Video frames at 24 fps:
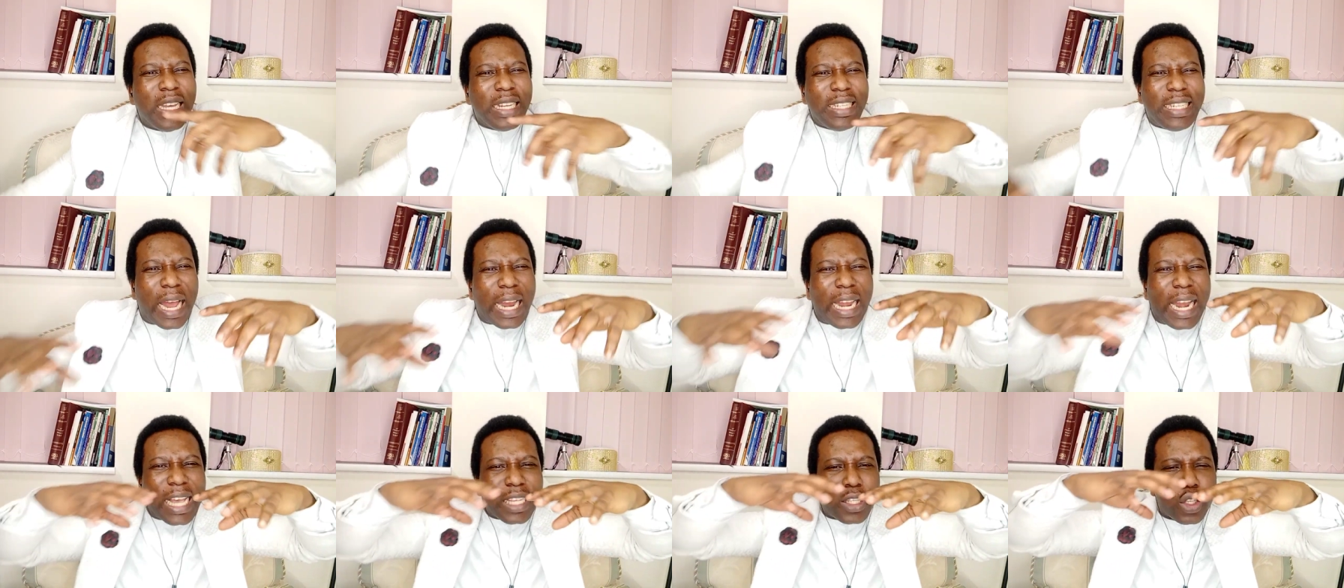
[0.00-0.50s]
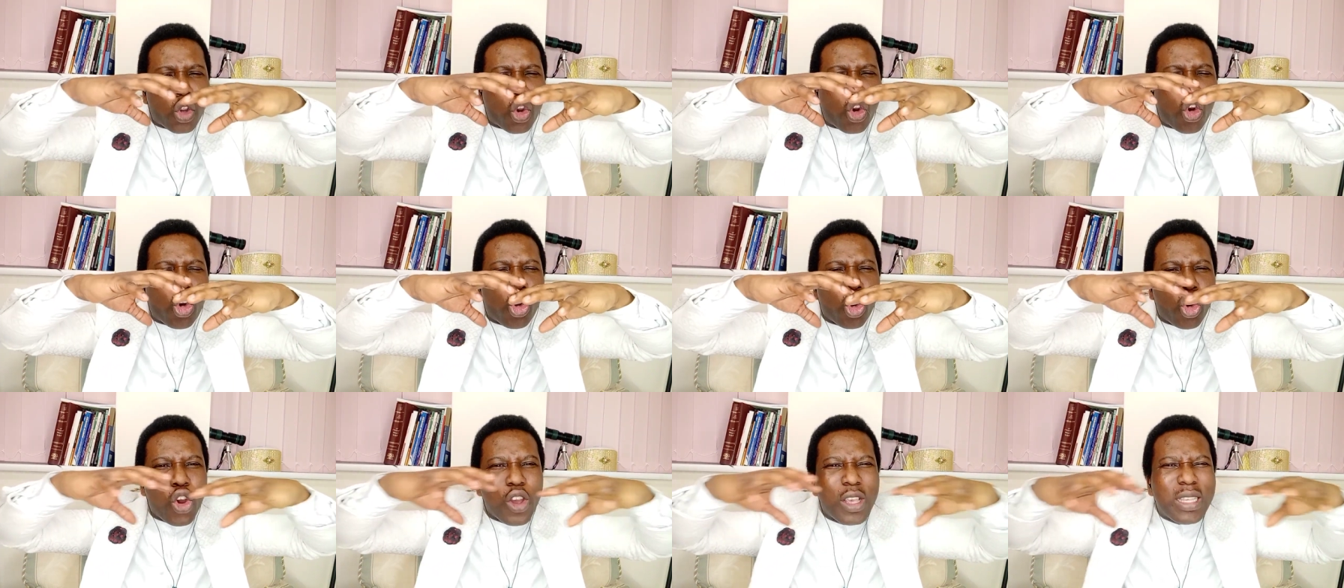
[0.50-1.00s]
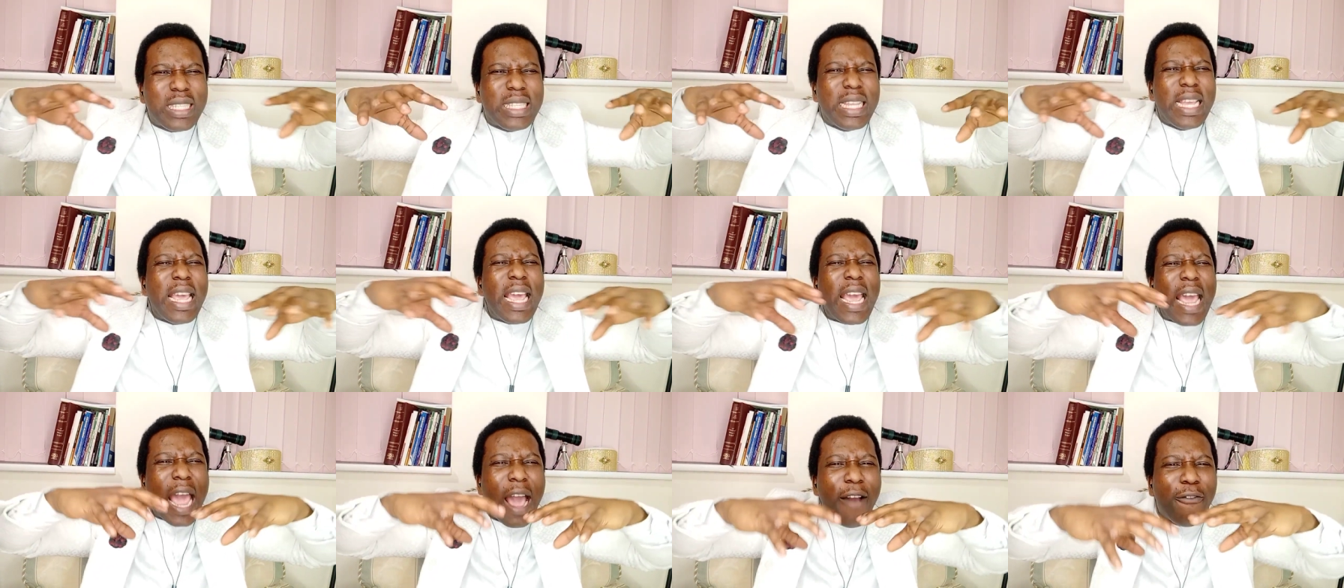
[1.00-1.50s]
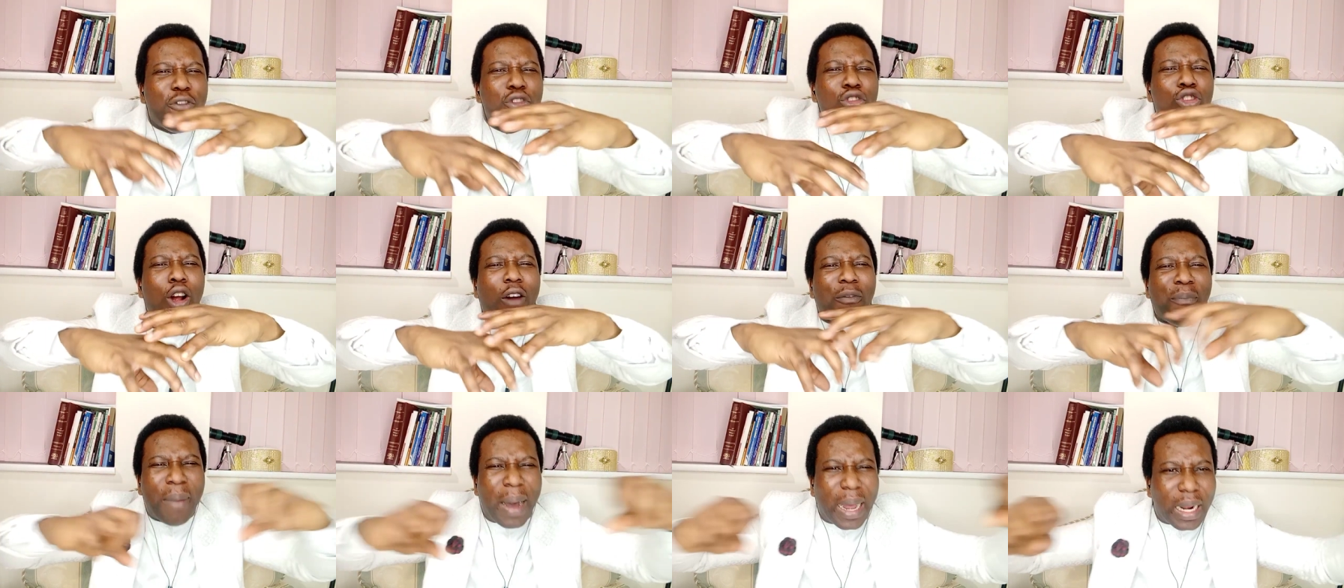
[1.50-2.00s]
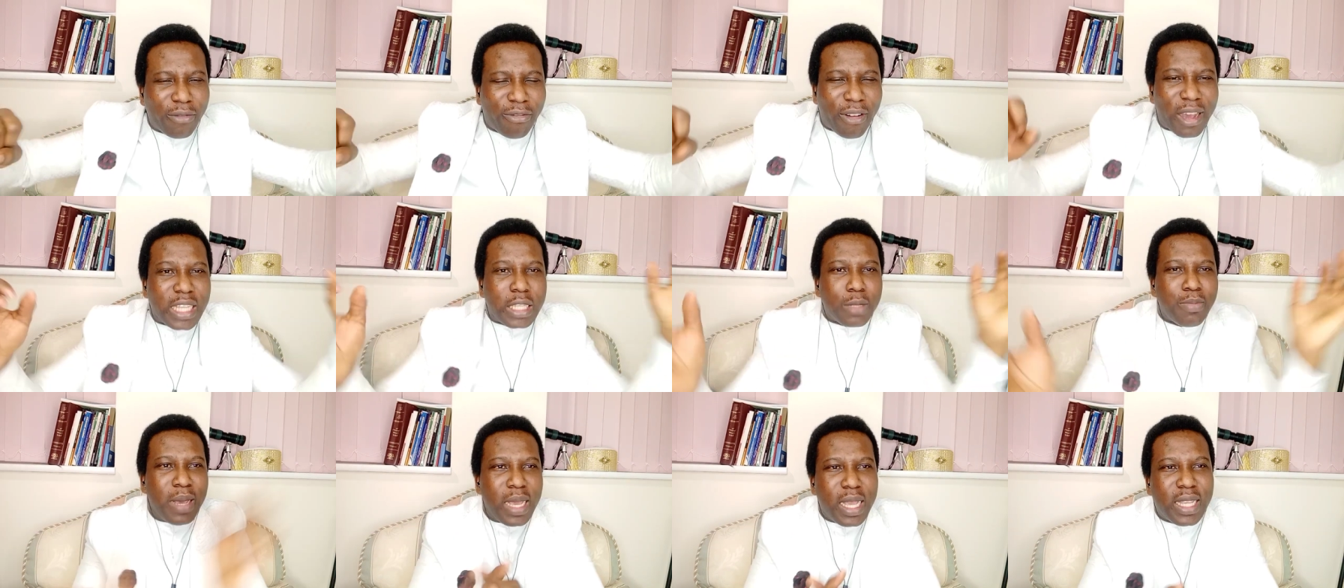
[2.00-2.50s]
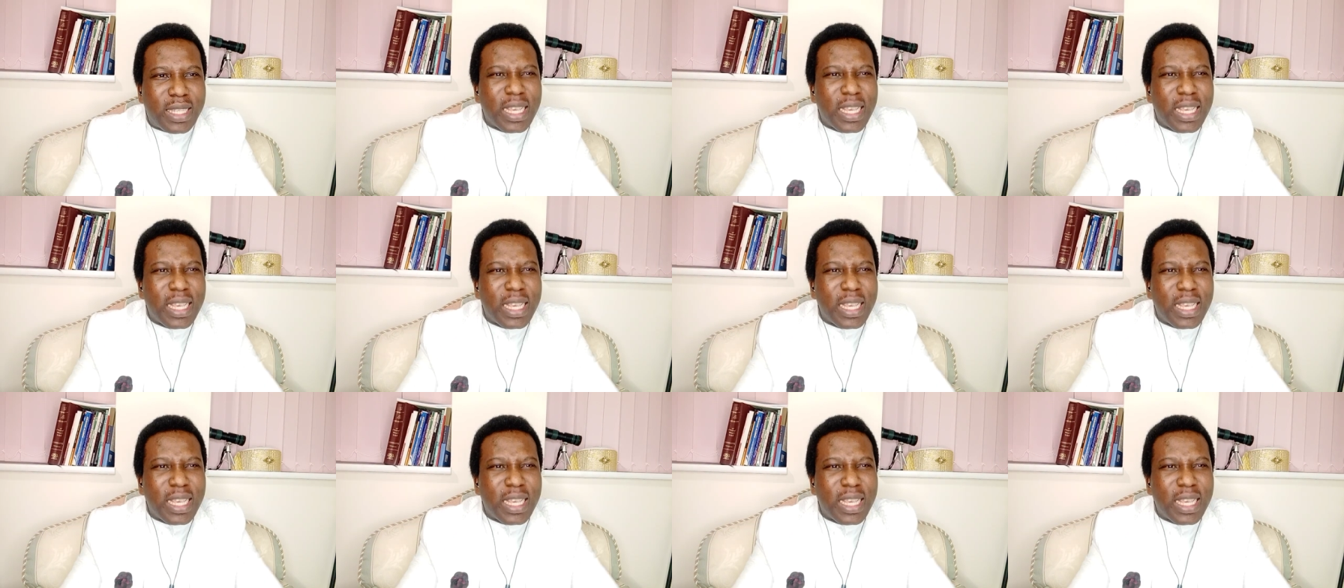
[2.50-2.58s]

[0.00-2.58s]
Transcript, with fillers: that has close the heaven of my advancement